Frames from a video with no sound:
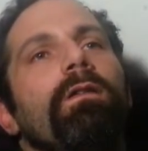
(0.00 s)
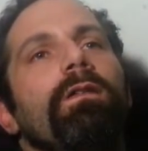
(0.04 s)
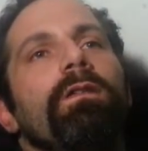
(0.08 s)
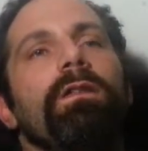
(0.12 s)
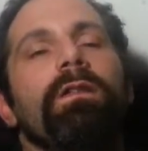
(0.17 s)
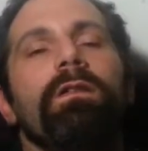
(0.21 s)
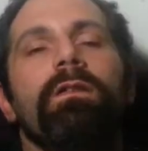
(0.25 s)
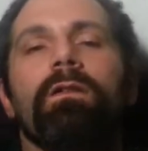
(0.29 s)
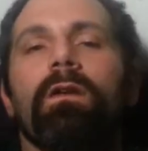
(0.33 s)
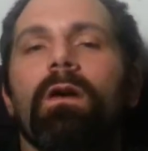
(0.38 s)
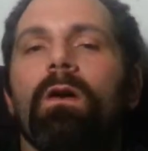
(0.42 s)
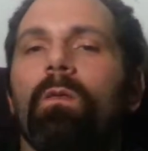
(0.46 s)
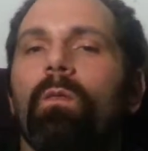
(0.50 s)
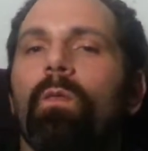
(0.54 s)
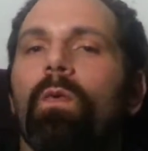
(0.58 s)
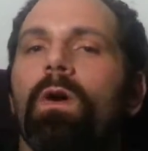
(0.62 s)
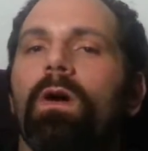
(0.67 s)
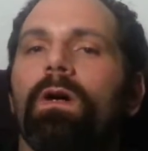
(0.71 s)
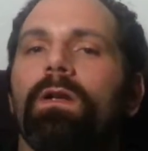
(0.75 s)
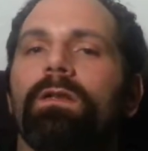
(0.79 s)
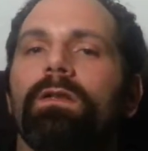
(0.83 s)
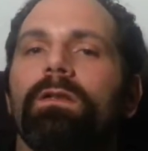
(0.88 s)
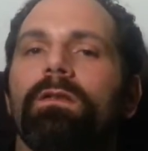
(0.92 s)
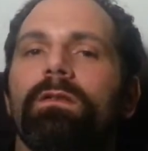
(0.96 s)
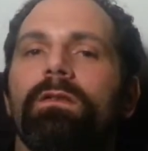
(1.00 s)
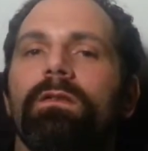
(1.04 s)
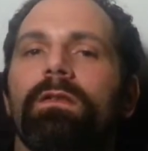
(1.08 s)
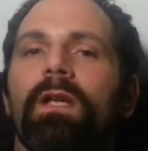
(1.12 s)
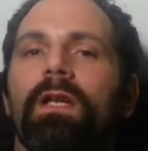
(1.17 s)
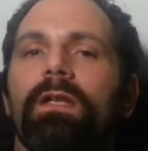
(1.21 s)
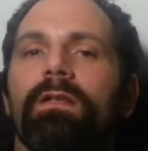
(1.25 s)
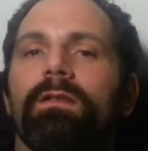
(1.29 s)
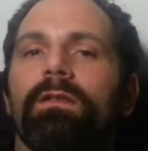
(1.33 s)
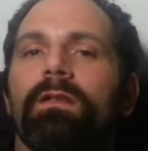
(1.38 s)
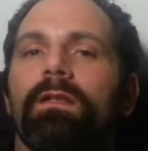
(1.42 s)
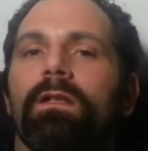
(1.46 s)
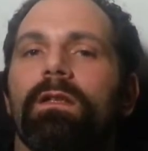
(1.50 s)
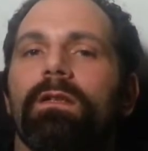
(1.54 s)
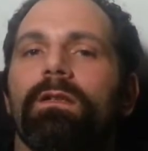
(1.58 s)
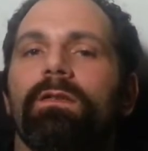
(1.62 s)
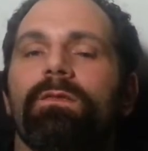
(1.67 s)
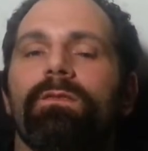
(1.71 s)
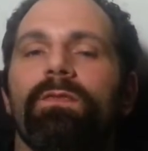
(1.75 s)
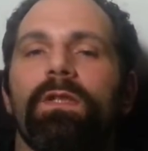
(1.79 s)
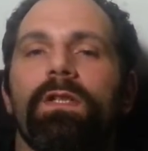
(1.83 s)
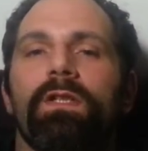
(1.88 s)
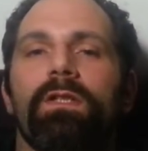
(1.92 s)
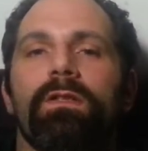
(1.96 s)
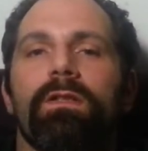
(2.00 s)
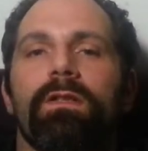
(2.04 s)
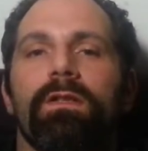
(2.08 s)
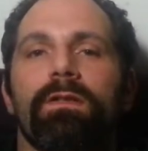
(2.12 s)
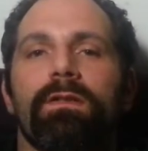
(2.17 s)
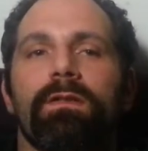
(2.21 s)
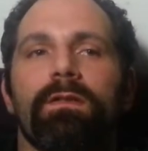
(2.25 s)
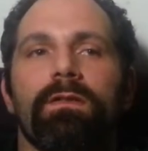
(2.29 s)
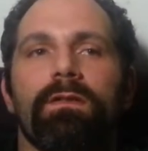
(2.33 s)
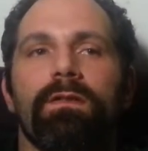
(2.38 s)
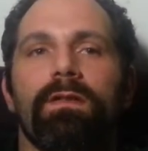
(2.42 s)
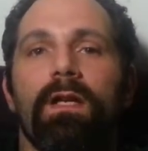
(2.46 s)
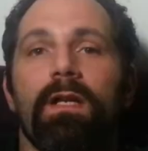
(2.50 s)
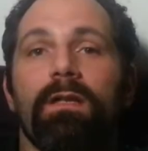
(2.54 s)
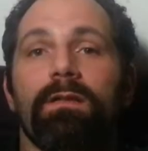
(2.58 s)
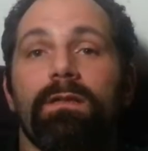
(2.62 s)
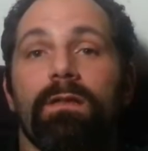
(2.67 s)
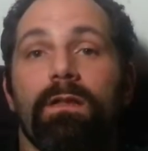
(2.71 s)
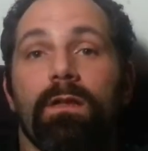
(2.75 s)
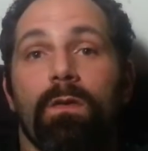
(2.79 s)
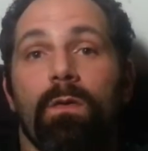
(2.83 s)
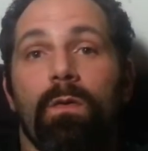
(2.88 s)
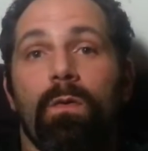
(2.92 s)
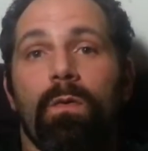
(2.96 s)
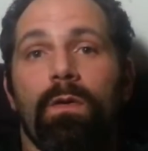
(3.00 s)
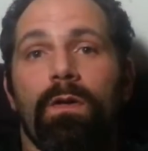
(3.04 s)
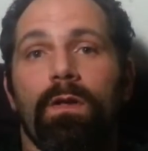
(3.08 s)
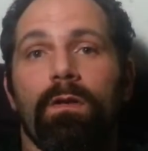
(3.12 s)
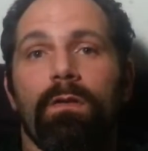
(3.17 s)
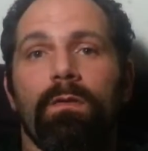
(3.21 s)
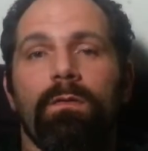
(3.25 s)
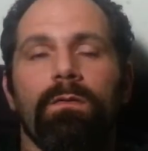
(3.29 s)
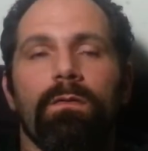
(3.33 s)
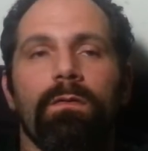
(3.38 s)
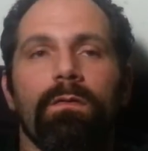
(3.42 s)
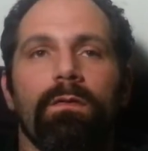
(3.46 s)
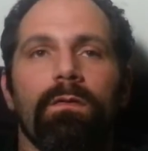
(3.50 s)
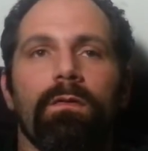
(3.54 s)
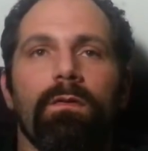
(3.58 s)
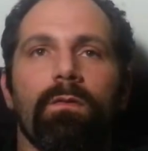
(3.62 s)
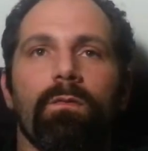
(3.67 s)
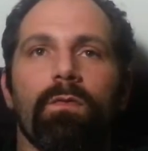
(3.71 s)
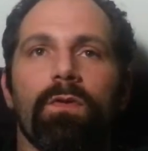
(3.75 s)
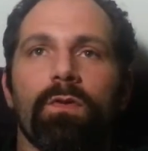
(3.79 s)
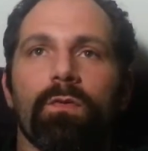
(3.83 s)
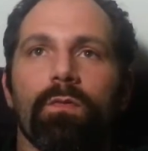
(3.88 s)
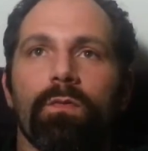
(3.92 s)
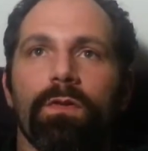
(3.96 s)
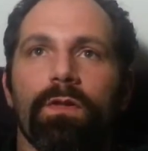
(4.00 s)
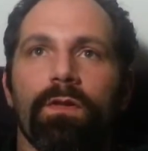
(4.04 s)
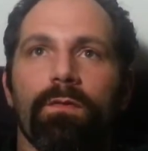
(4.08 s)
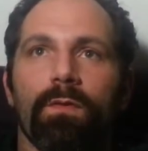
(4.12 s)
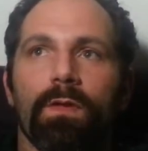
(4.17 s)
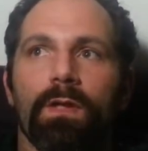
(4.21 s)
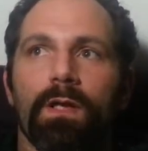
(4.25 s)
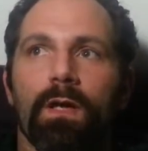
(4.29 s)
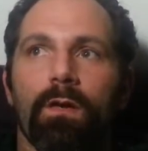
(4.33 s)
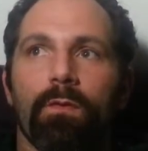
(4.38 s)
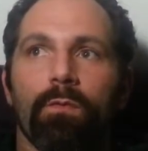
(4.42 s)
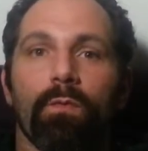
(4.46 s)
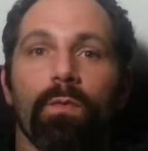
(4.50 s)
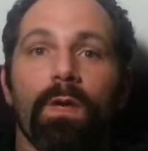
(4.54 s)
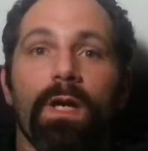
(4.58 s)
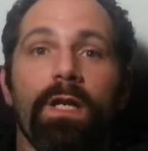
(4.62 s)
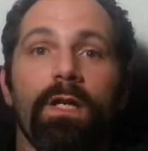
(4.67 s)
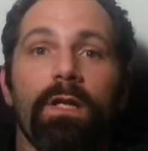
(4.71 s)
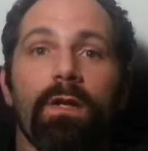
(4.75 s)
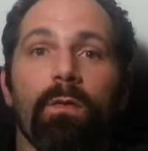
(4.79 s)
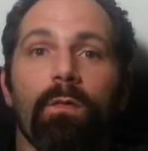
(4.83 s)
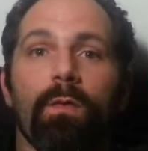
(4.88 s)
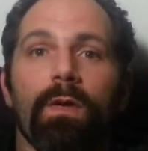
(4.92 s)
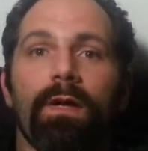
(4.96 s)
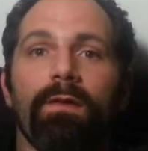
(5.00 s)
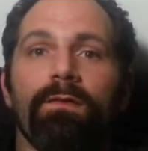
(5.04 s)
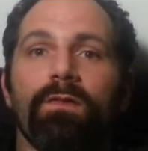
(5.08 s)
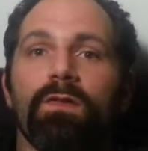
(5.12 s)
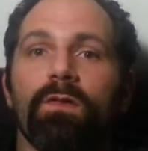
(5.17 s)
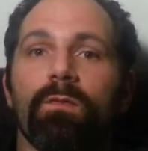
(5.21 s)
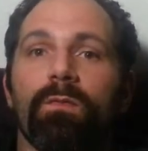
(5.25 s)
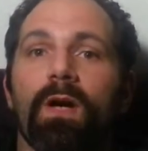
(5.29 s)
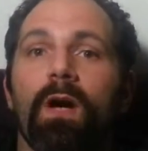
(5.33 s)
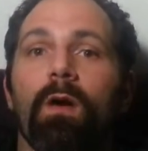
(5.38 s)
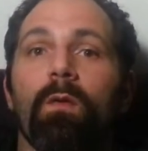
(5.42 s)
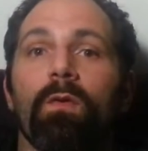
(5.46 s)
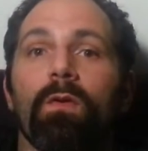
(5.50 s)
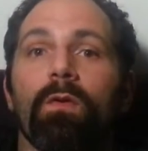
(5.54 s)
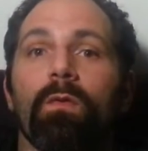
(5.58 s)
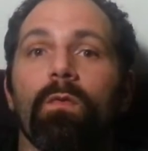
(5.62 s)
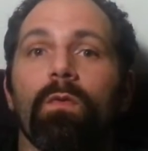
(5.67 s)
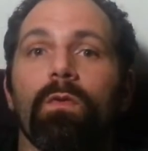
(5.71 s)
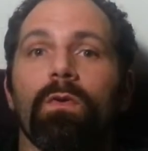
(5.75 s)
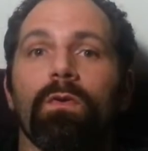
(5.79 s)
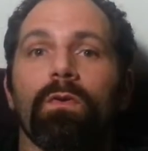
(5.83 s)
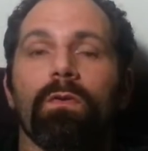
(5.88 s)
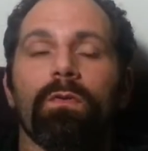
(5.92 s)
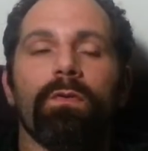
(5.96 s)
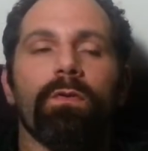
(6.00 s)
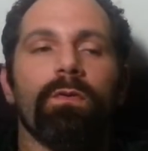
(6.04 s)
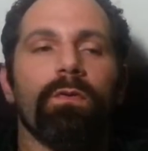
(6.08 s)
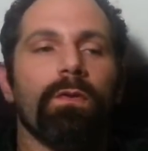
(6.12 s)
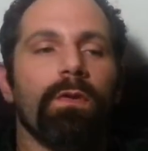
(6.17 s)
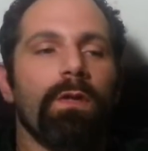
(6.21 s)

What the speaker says: did not want Tesla to finish his Tesla coil, which would have allowed radio waves to power the world,